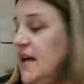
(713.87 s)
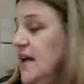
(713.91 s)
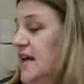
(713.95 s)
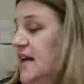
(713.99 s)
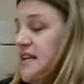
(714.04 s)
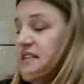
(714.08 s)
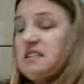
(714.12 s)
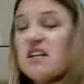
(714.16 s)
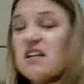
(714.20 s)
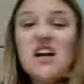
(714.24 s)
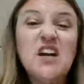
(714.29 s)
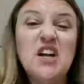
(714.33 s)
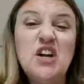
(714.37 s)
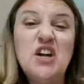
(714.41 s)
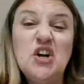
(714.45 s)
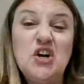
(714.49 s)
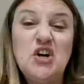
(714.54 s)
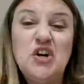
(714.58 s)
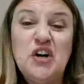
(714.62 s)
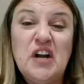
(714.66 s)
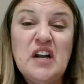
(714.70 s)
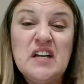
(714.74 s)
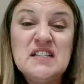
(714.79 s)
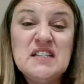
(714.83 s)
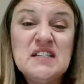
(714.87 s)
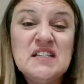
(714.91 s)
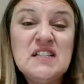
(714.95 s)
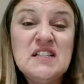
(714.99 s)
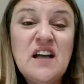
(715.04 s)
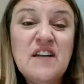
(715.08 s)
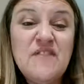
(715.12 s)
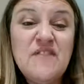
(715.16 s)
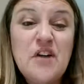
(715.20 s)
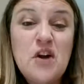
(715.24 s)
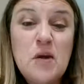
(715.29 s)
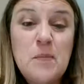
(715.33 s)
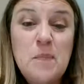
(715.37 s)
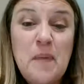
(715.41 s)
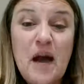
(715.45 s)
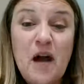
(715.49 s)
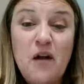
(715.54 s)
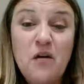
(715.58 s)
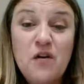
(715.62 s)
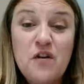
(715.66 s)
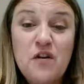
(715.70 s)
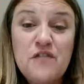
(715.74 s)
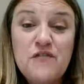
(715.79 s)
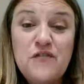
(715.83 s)
is not going to hurt us. It's not very
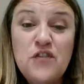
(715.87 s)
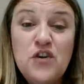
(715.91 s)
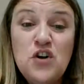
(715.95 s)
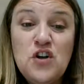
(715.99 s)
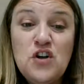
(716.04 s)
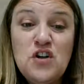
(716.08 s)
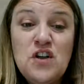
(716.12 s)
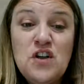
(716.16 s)
powerful,